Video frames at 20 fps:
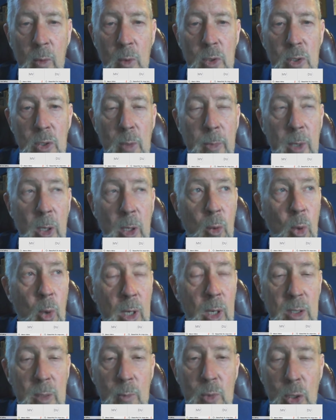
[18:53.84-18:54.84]
which is about
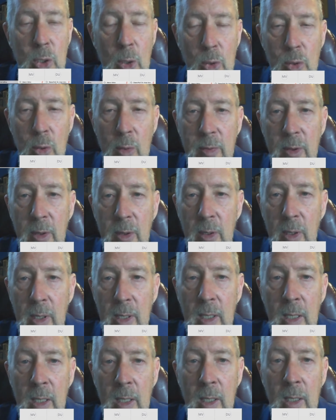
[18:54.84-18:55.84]
quantum social
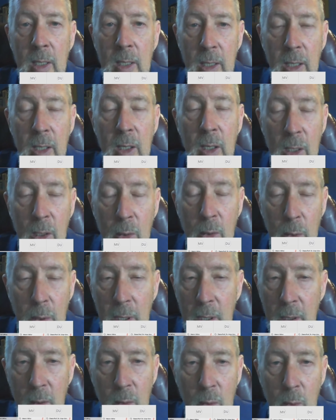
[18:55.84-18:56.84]
theory,
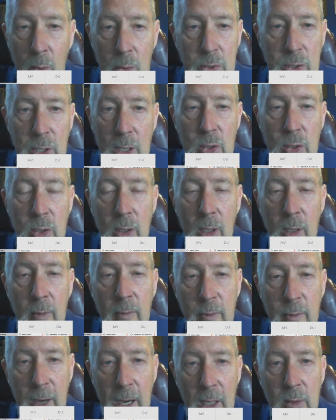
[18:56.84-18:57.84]
including a whole section on
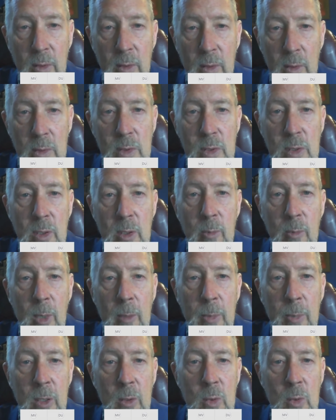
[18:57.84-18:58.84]
fractals that you
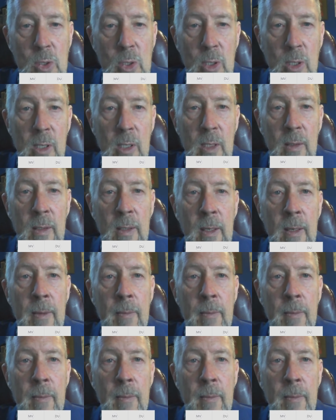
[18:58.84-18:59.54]
might be interested in.